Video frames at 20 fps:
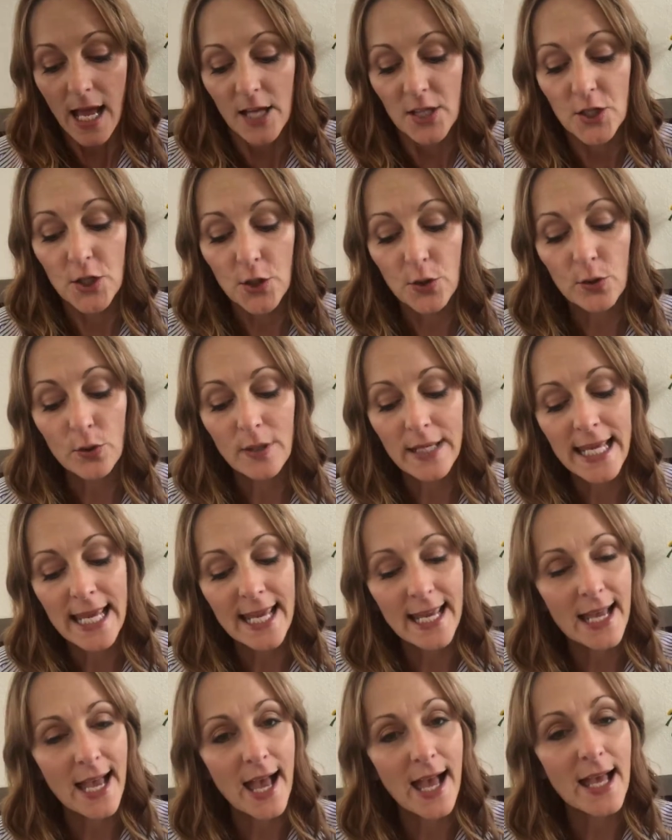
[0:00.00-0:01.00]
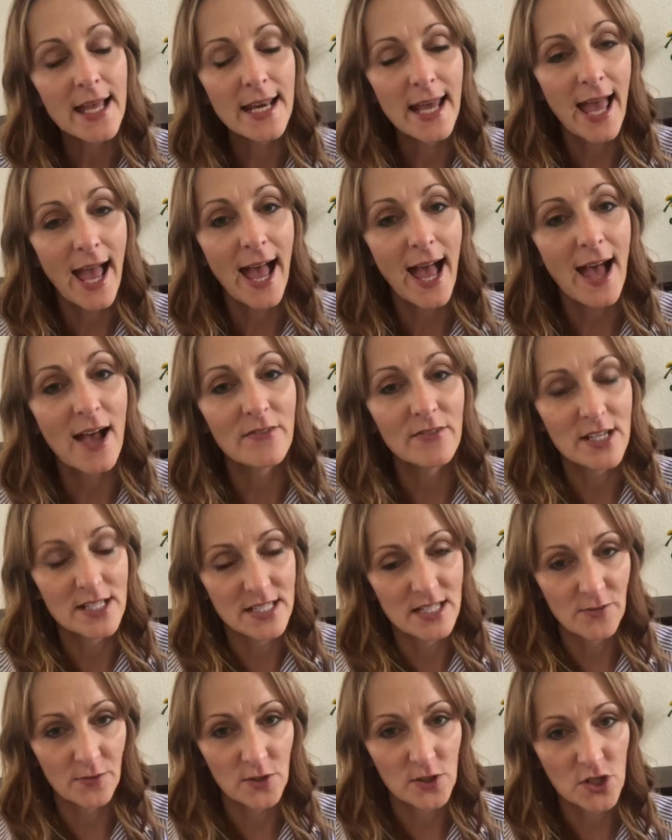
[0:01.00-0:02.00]
You can have a
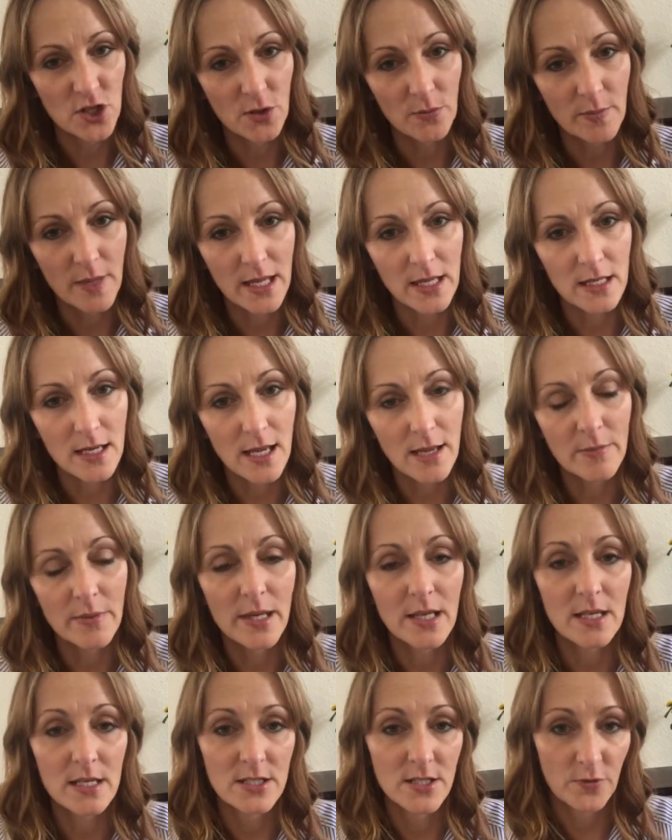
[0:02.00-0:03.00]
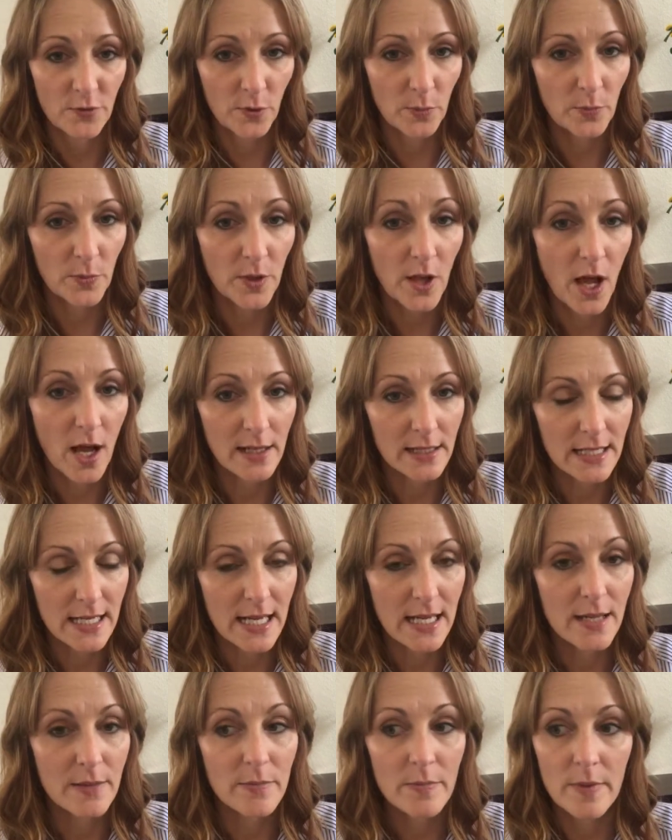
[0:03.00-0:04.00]
different domain name and a different blog
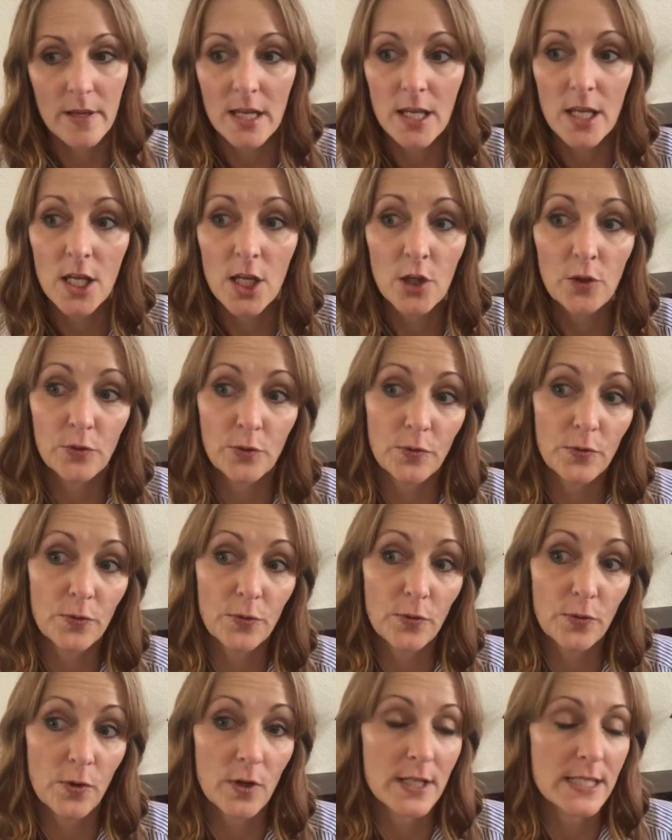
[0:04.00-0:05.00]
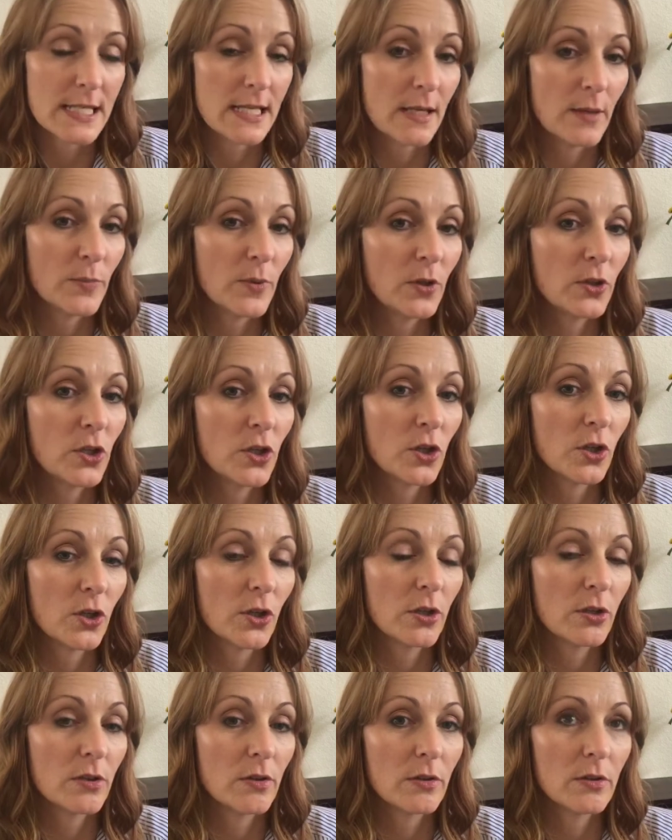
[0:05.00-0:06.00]
name if, for example,
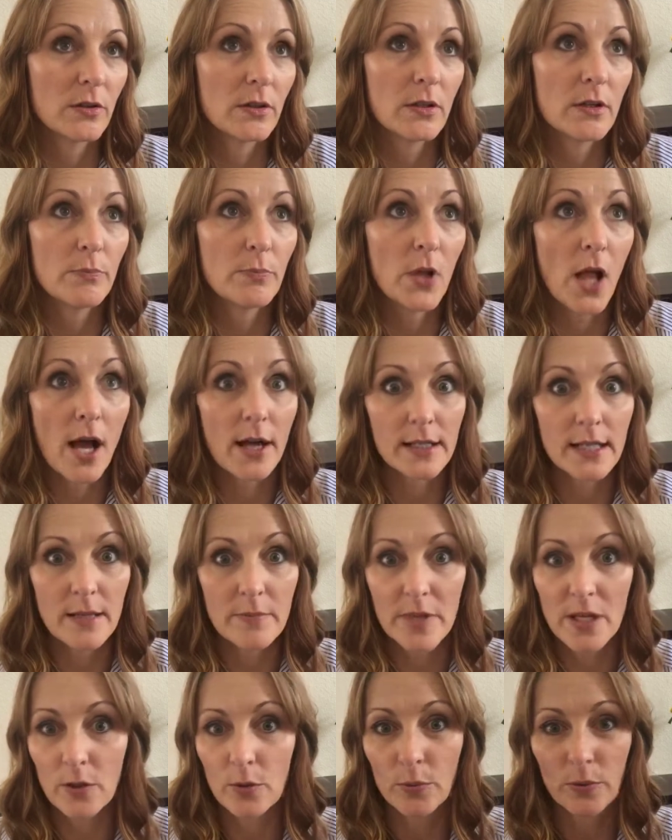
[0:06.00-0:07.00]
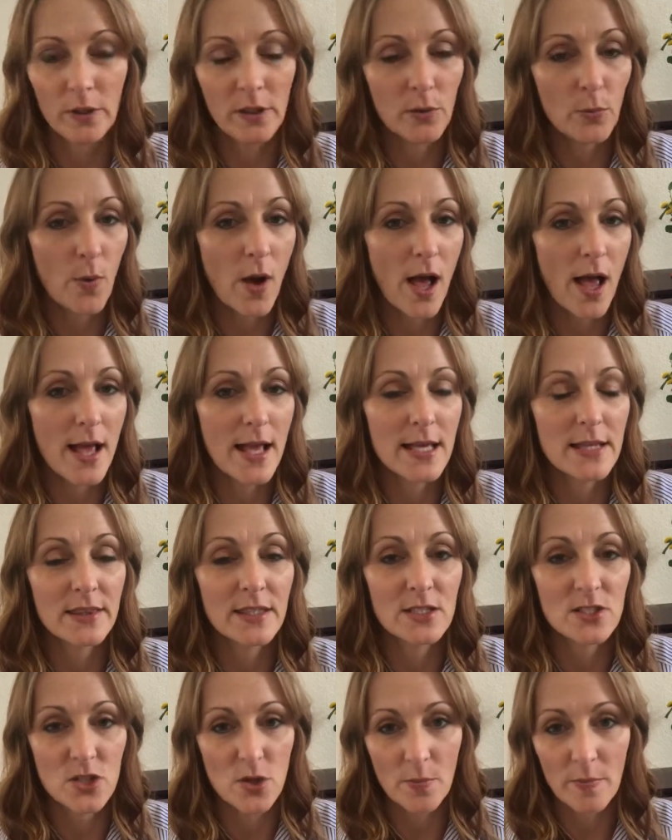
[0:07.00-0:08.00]
the blog name that you really want,
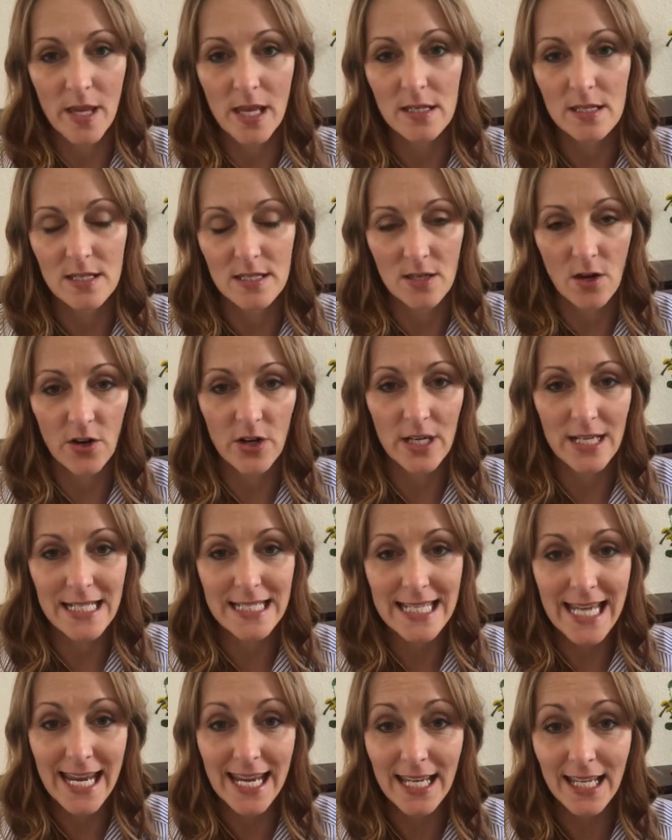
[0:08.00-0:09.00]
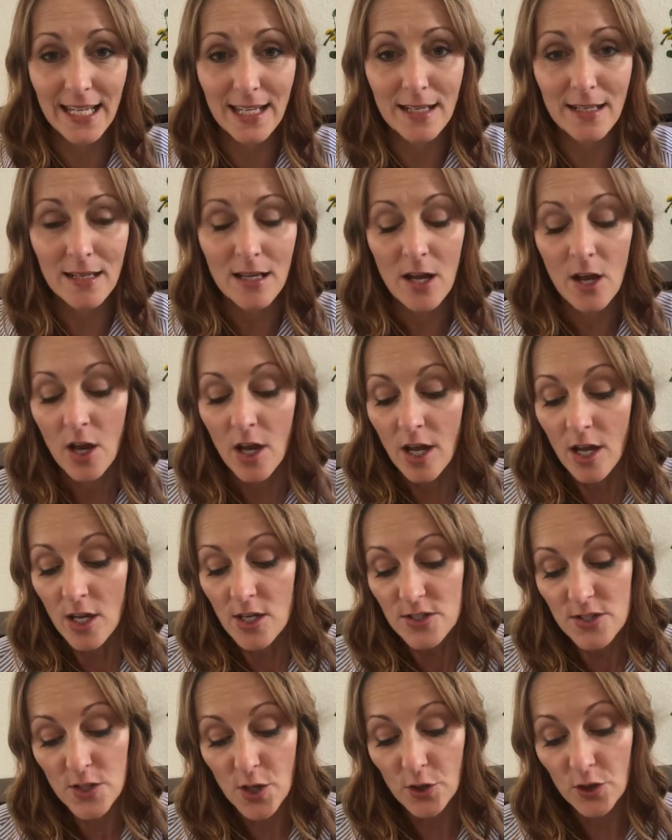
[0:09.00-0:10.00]
the domain is already taken.
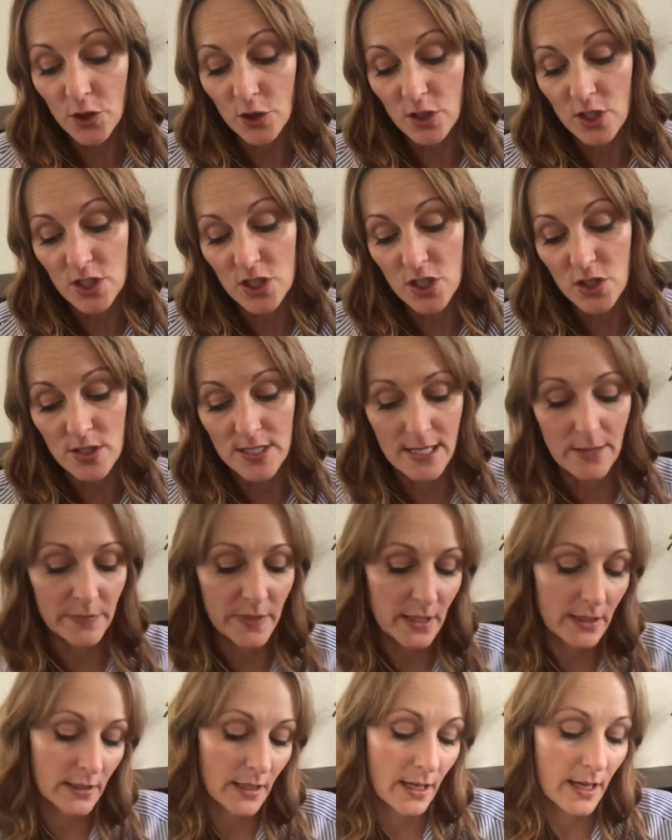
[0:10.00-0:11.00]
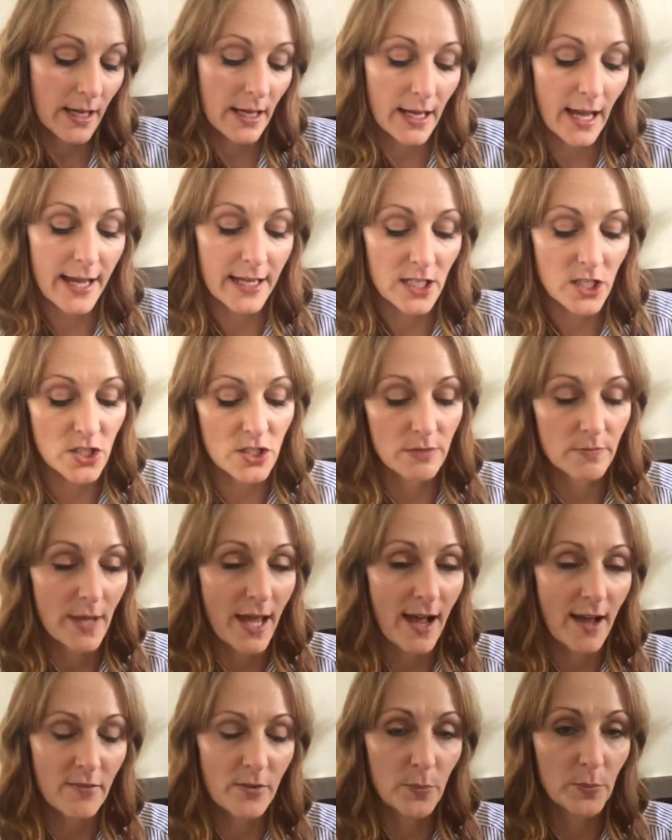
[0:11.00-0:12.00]
So you could do something like, I could
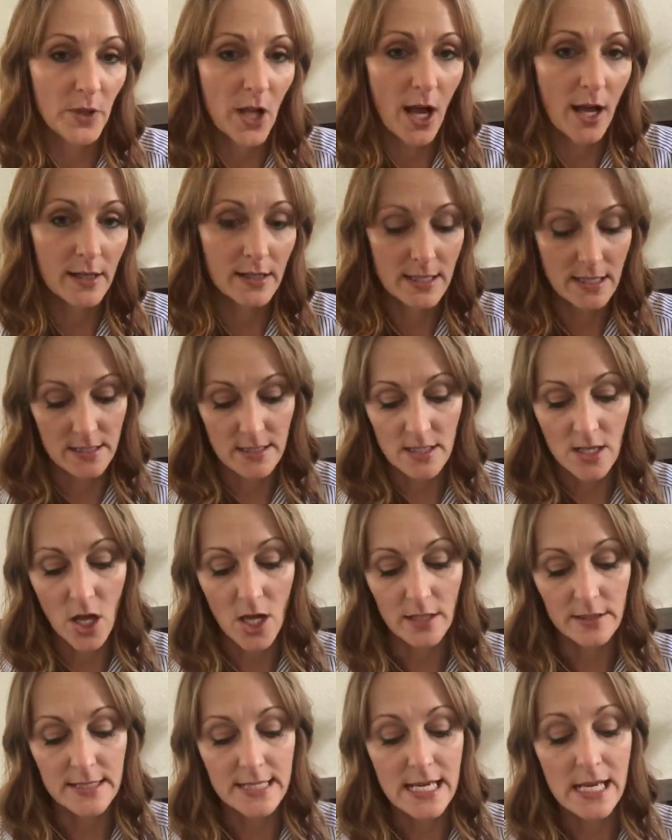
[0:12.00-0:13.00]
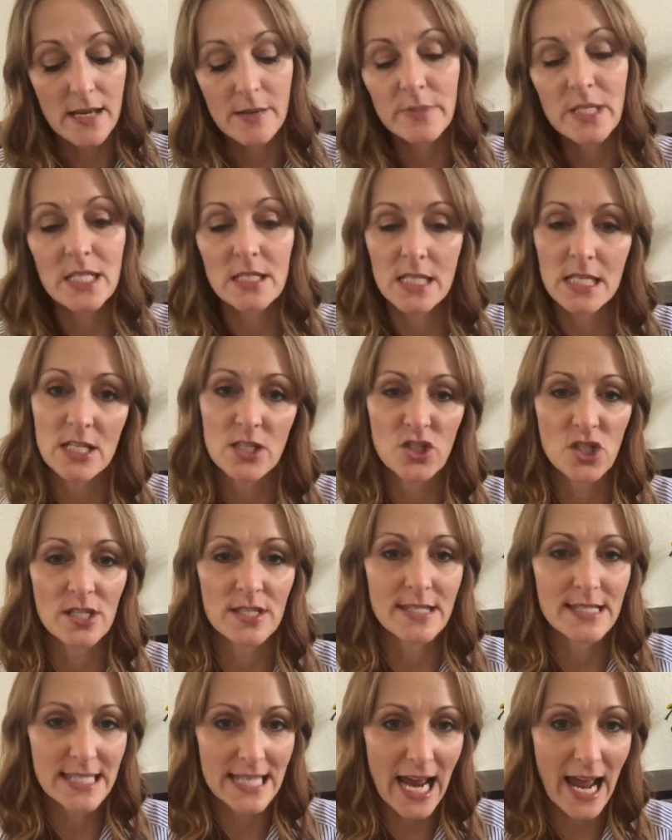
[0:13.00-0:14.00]
have a blog that's called Tammy
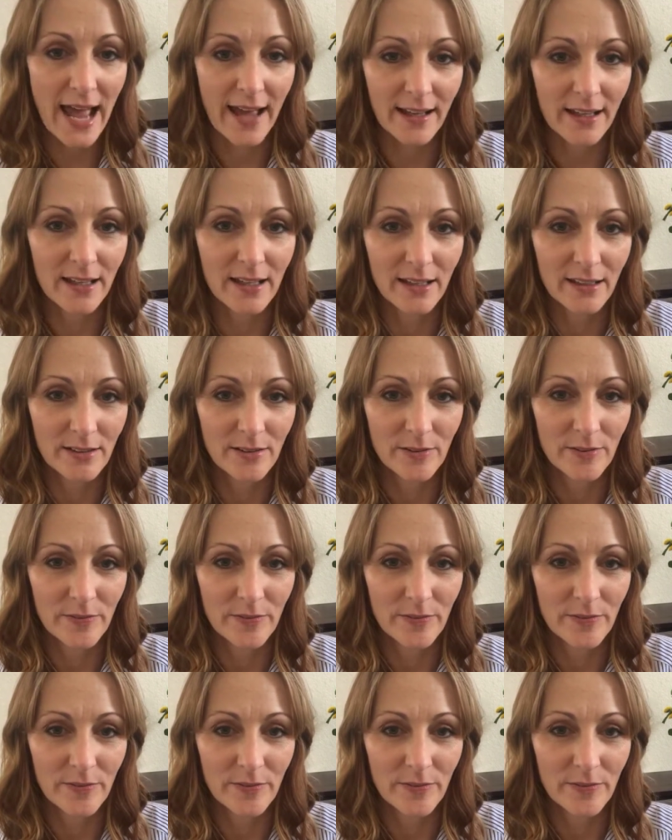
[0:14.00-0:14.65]
Teaches Tech.